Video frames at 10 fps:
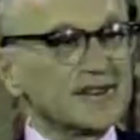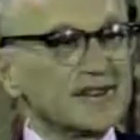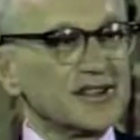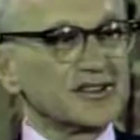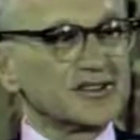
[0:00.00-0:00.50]

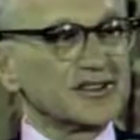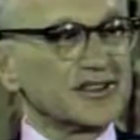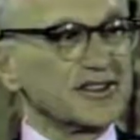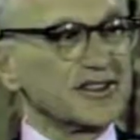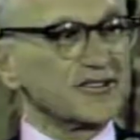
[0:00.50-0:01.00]
is
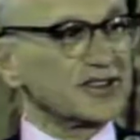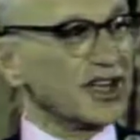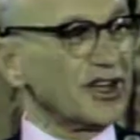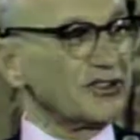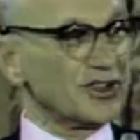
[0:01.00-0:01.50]
the
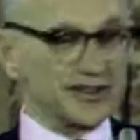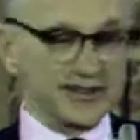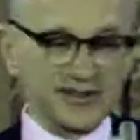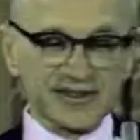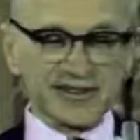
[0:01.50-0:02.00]

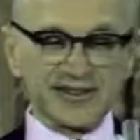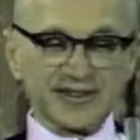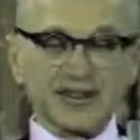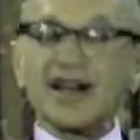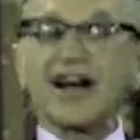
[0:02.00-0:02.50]
slogan,
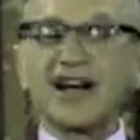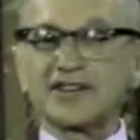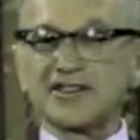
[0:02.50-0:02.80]
"Higher